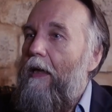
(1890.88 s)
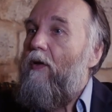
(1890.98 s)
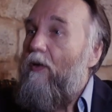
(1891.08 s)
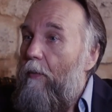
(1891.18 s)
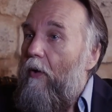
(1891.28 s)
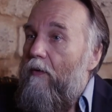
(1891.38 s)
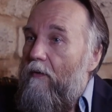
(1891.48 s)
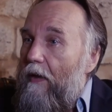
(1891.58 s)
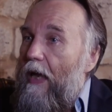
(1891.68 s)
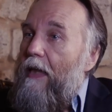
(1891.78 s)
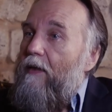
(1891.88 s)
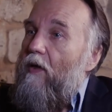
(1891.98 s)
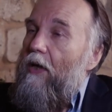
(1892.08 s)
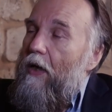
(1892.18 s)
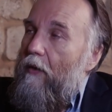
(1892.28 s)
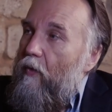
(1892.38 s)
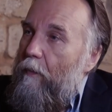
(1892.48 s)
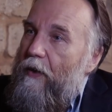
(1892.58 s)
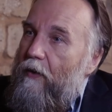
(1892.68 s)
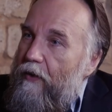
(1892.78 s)
and reborn. And to
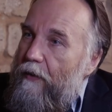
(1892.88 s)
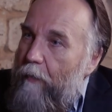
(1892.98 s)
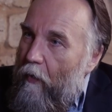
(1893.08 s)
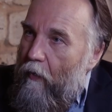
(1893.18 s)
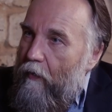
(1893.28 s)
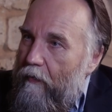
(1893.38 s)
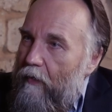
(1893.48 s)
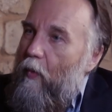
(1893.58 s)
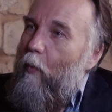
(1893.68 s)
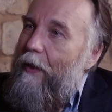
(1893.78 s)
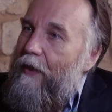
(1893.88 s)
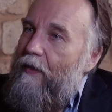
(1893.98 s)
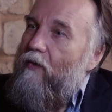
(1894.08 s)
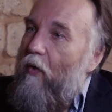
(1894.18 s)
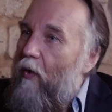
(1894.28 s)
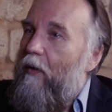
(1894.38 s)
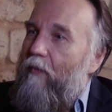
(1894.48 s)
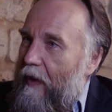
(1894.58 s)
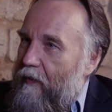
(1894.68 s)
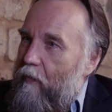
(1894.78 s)
be reborn, we need all
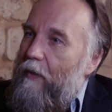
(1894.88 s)
of us.